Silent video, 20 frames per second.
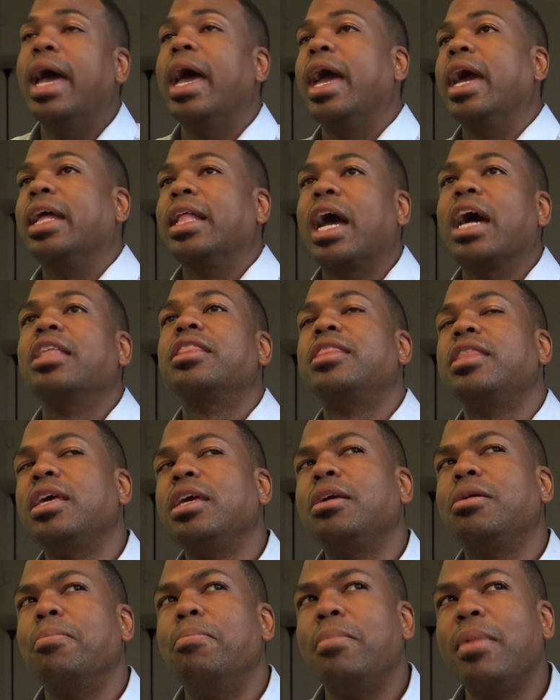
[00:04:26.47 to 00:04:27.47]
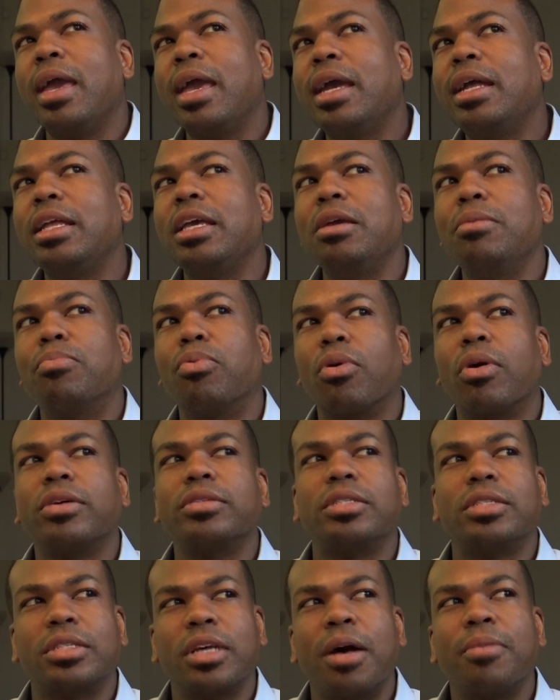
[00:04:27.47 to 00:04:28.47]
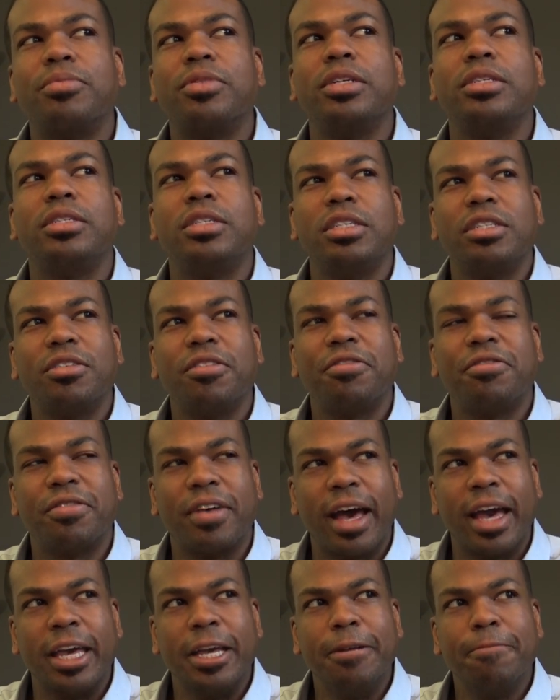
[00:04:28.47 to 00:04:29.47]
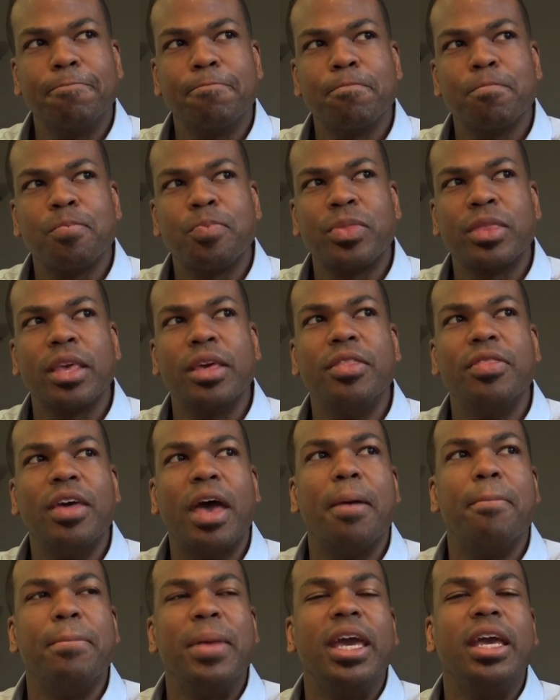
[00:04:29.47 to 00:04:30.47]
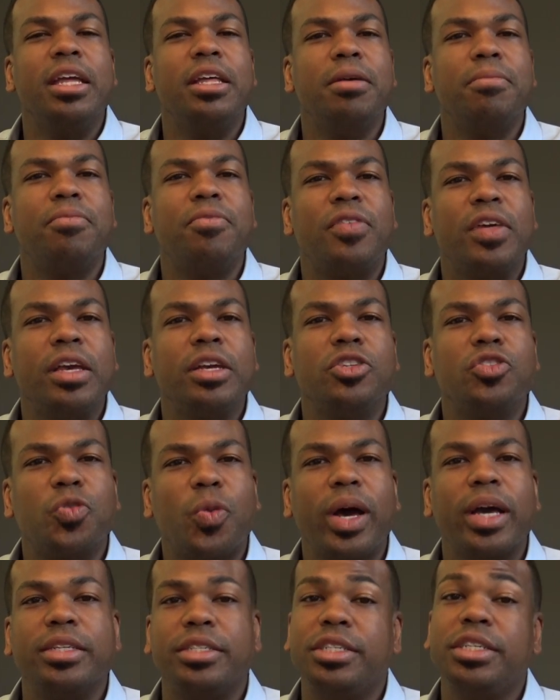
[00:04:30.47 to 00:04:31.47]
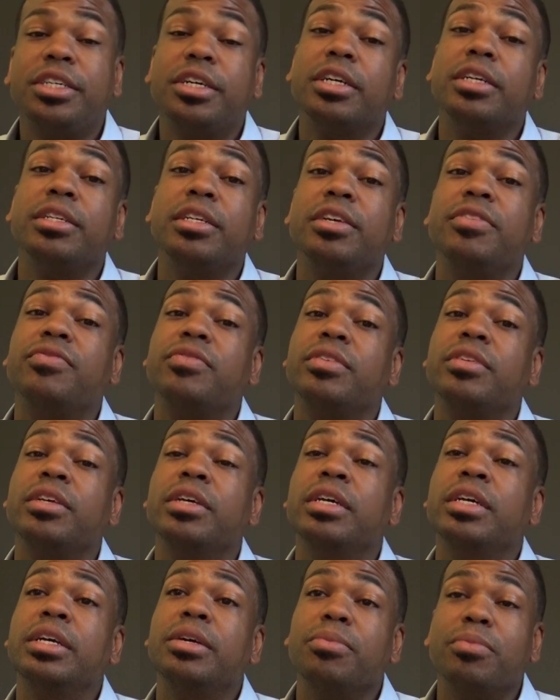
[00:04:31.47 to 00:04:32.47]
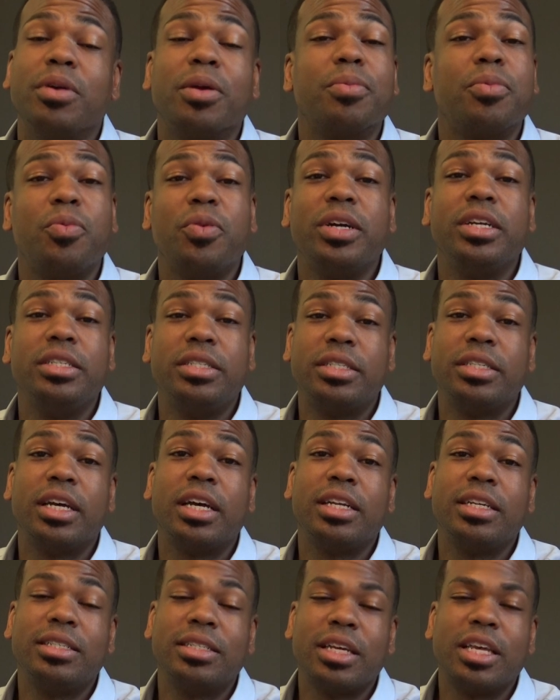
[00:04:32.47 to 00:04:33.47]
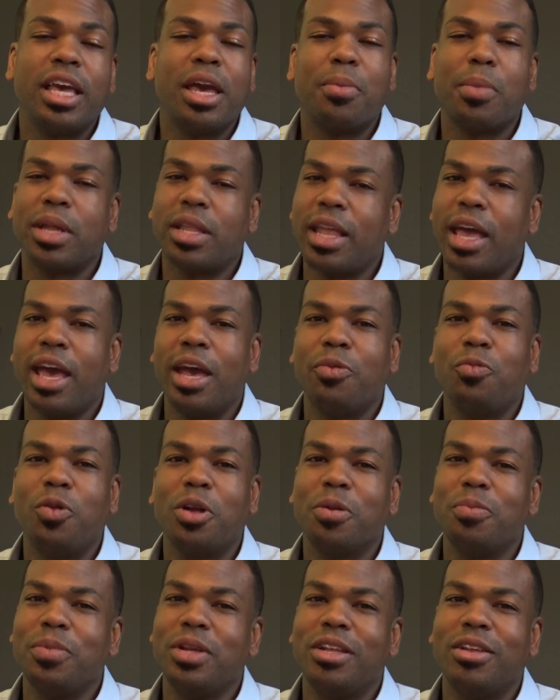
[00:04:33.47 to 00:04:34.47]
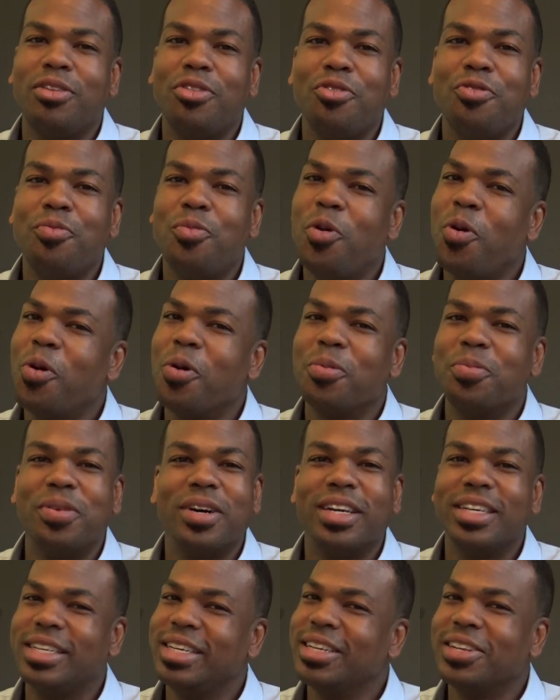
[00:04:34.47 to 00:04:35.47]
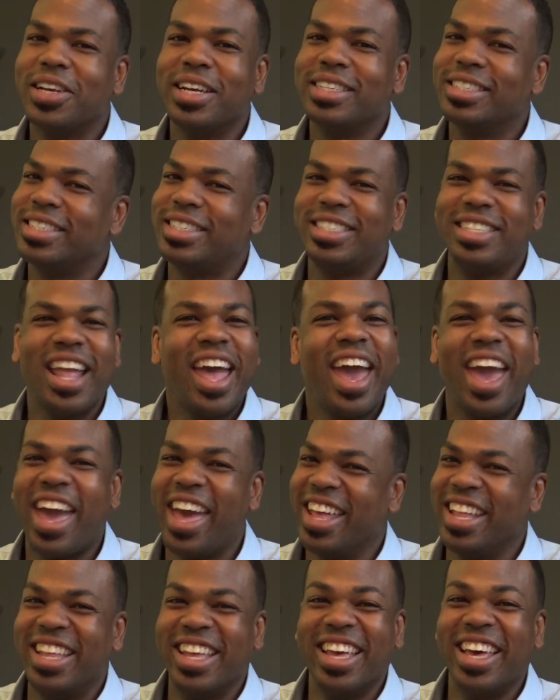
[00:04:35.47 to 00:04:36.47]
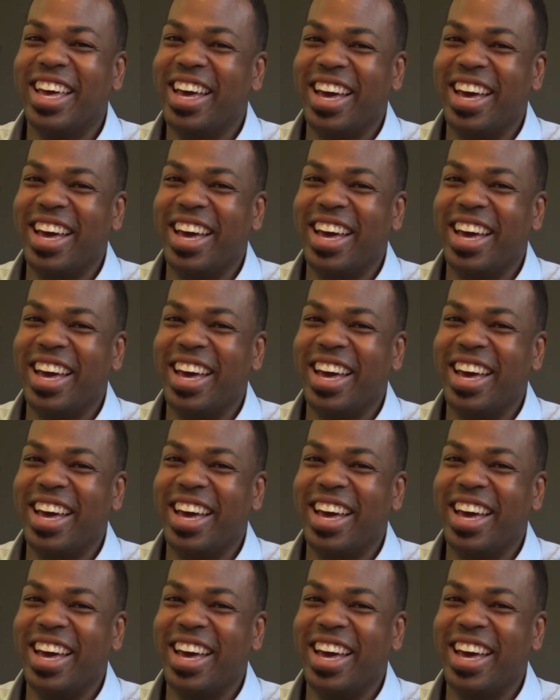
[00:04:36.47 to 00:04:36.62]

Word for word: And I think Manny brought something to the fight that made him think twice. He couldn't even remember what he said. He said, yeah, my dad wanted me to do more, but he don't understand.